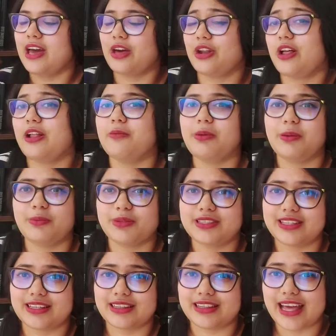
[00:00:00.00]
and a lot of people
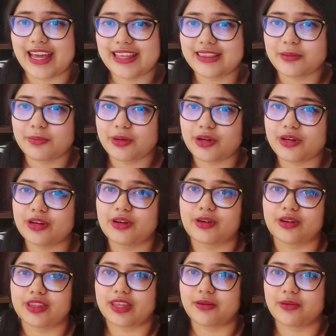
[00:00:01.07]
didn't like the book
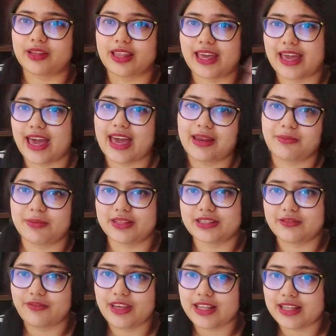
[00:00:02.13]
or they were like had
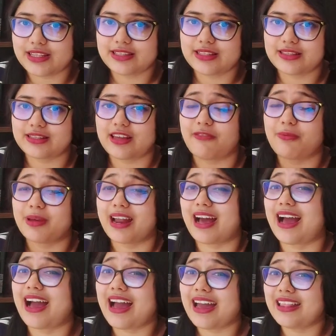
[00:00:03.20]
mixed feelings and stuff. But
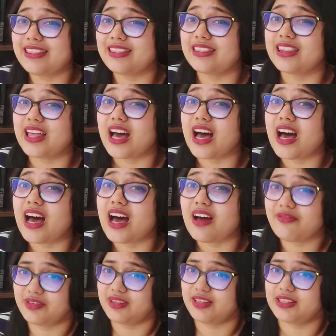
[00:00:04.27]
I
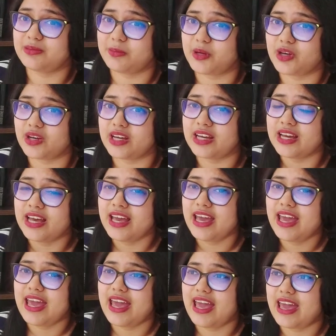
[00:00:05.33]
loved this book
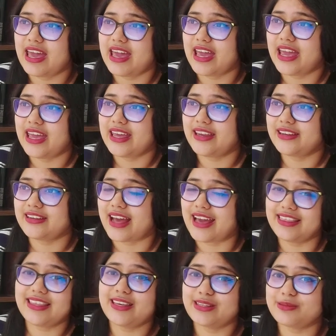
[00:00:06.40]
and
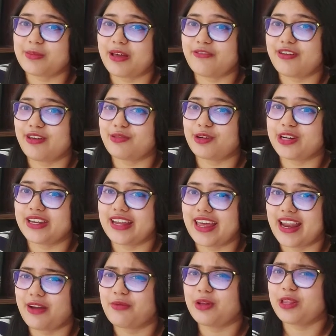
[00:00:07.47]
I think it's my favorite
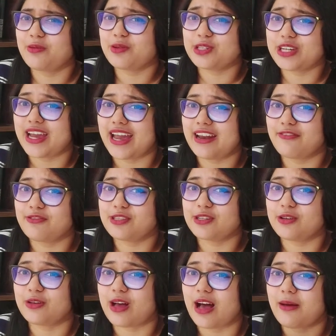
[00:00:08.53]
and I really wish I had a
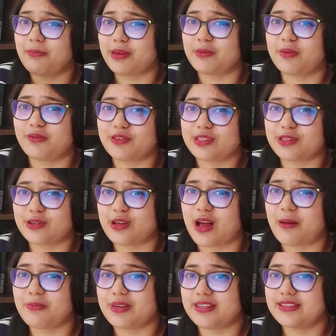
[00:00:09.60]
physical copy but physical
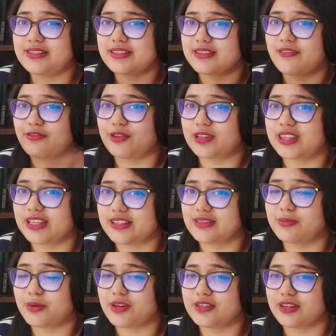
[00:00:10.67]
copies for
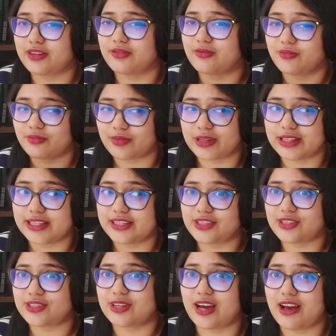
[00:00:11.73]
these books are really
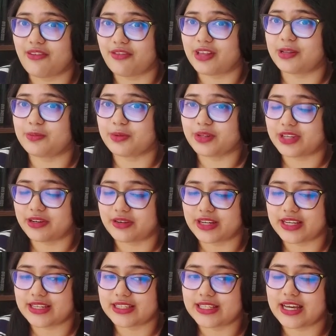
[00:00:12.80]
just not available here
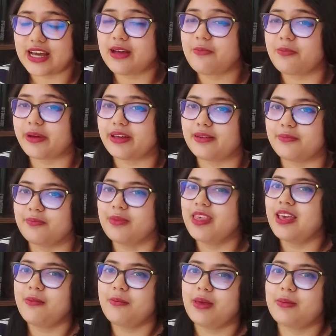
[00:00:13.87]
in India, but
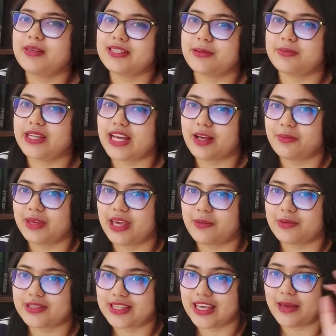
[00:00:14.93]
maybe someday I'll be
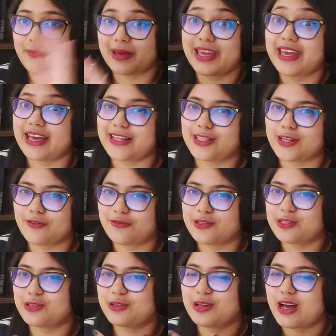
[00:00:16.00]
able to get my hands on a
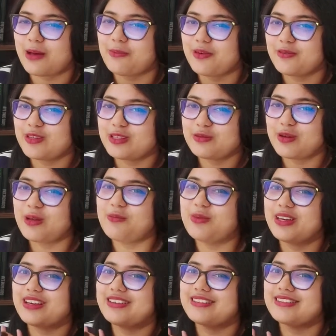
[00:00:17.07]
physical copy of this one
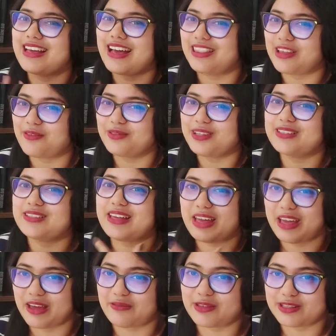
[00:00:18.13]
because I love this.
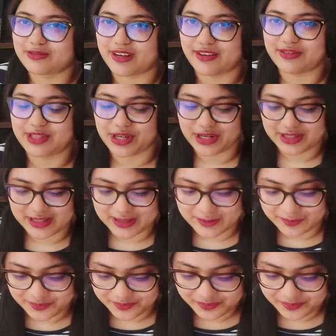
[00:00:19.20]
I gave this five stars.